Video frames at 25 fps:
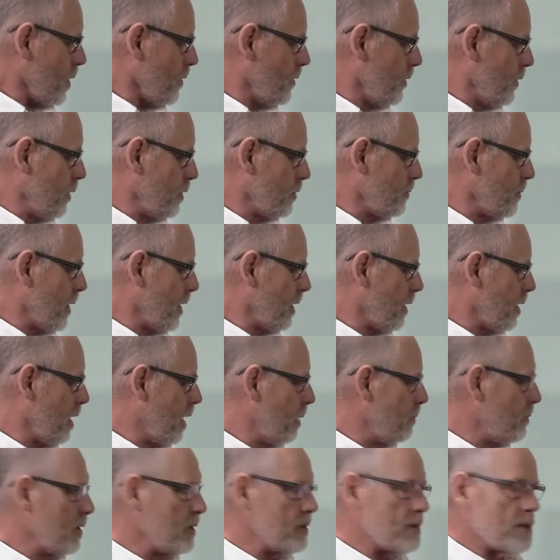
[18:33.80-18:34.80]
there's been
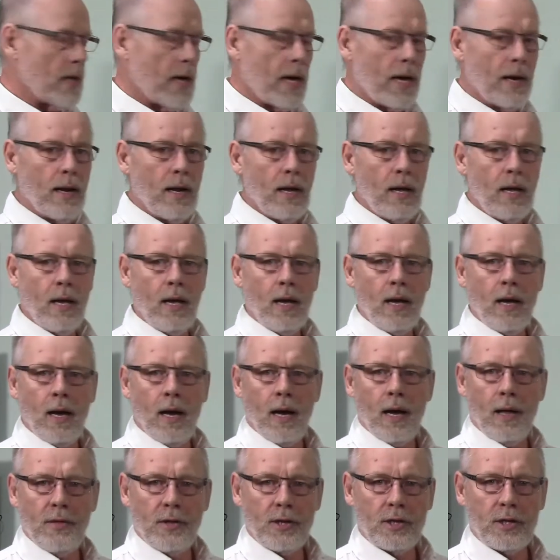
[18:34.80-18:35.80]
companies that
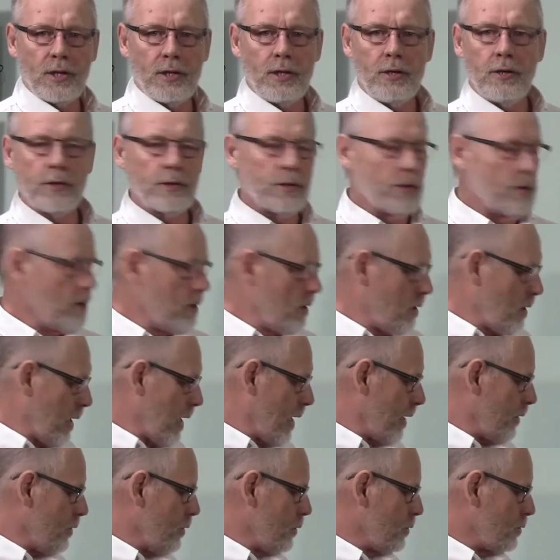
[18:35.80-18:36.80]
uh, the cleaner
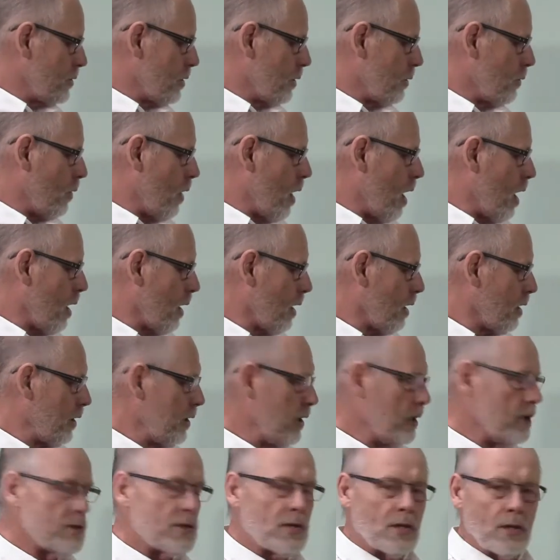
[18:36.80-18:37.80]
had used the wrong
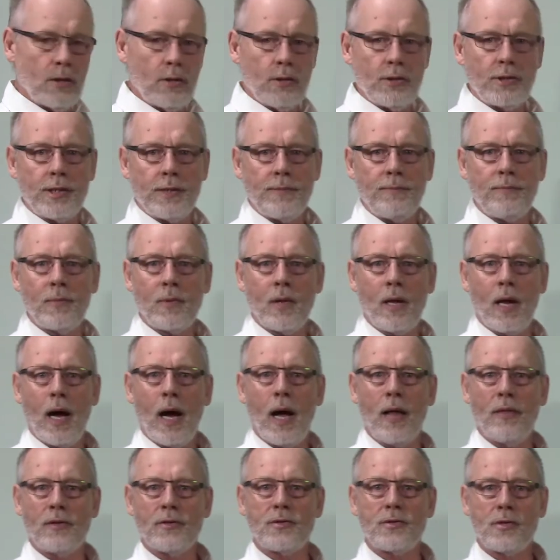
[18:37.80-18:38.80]
cleaning solution
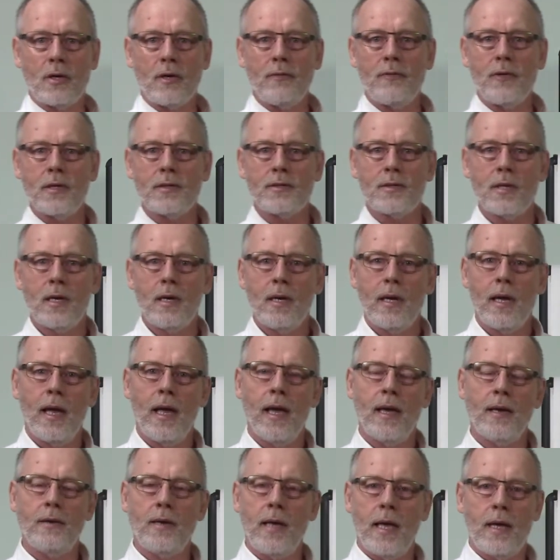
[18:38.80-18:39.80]
on the surface
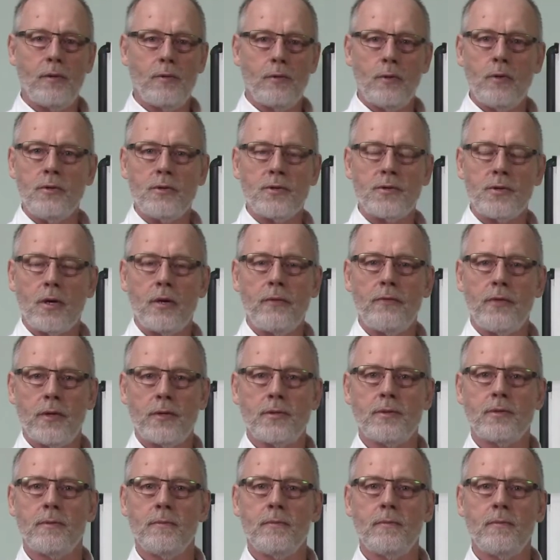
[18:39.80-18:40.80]
and, and ruined the
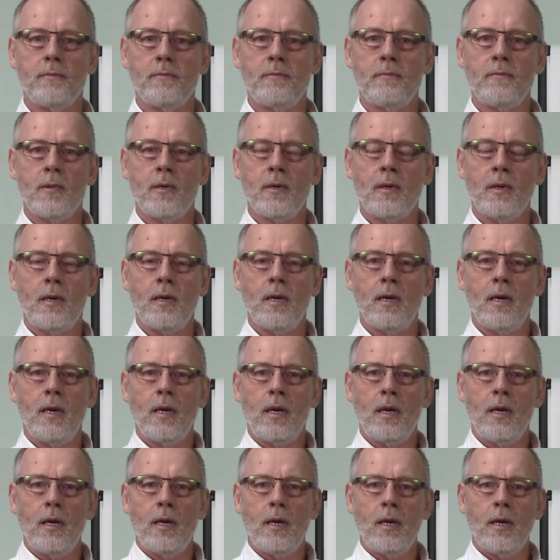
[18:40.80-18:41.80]
surface.
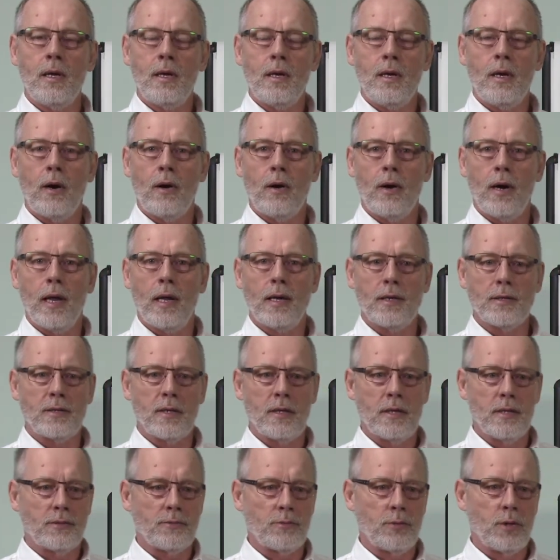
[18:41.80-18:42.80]
You know, and it's,
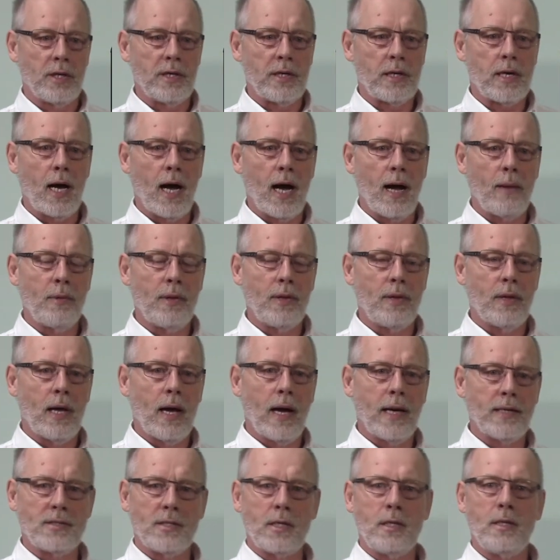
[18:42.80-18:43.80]
and it's really common,
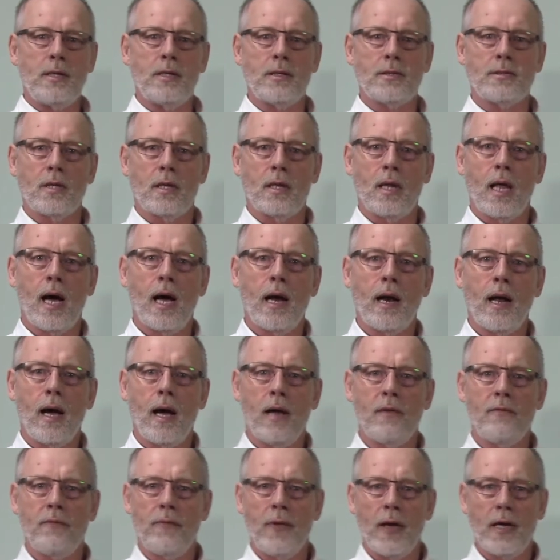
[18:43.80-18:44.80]
I see this a lot
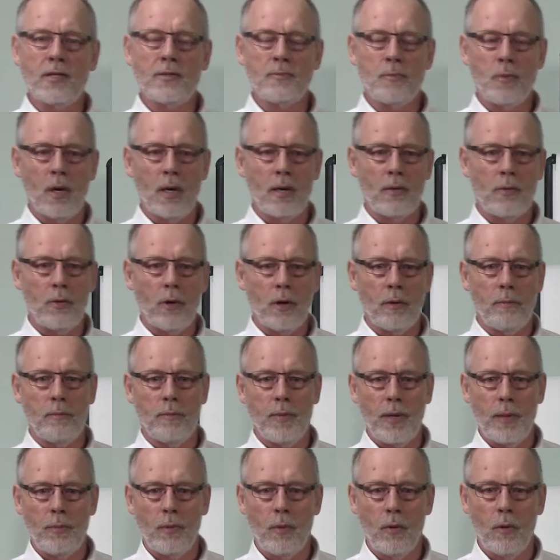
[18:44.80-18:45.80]
on Facebook where
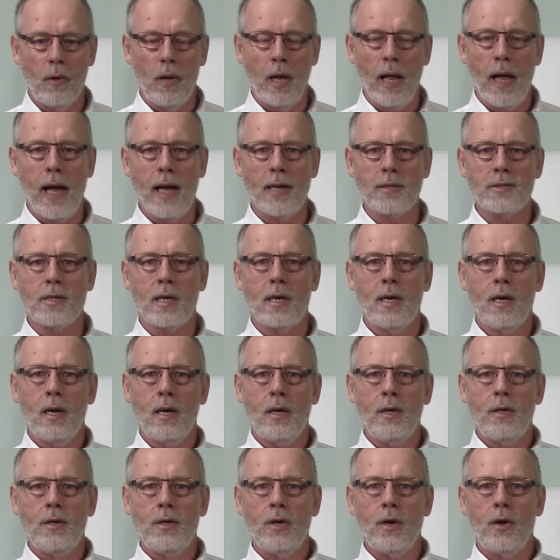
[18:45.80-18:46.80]
people will ask,
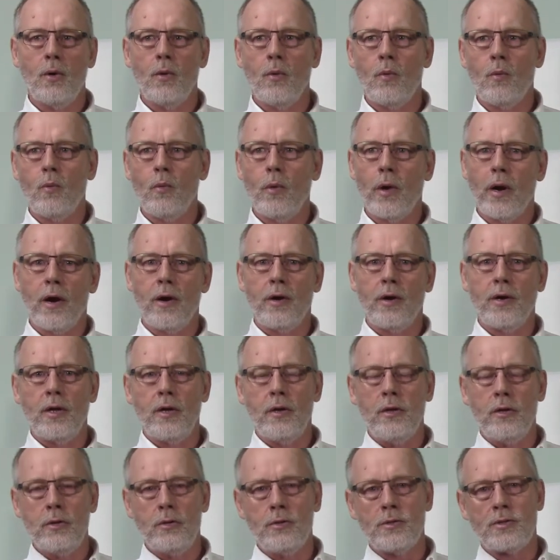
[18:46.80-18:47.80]
you know, what are you
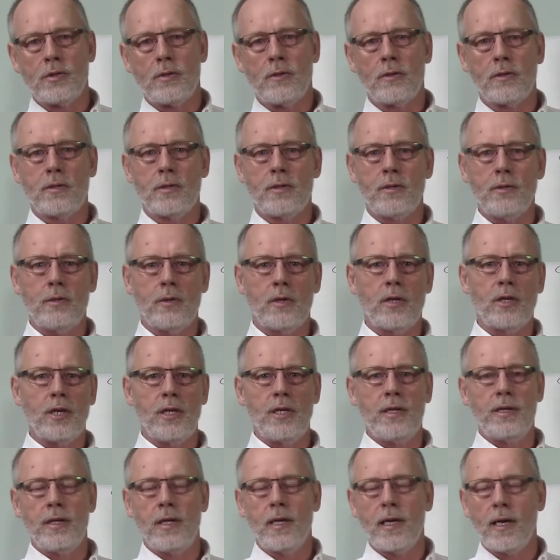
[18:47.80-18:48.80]
using to
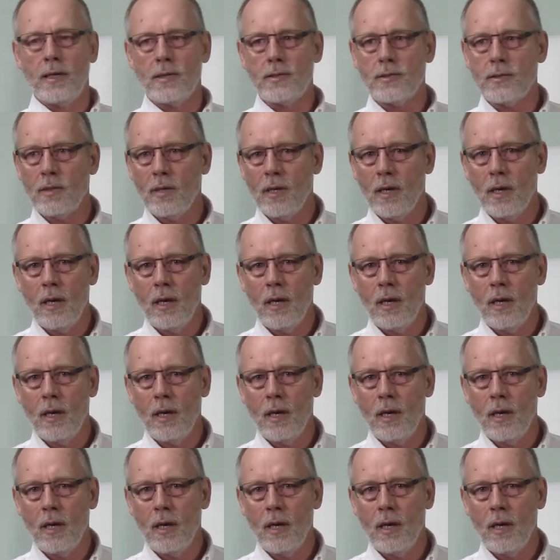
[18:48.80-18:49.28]
clean this?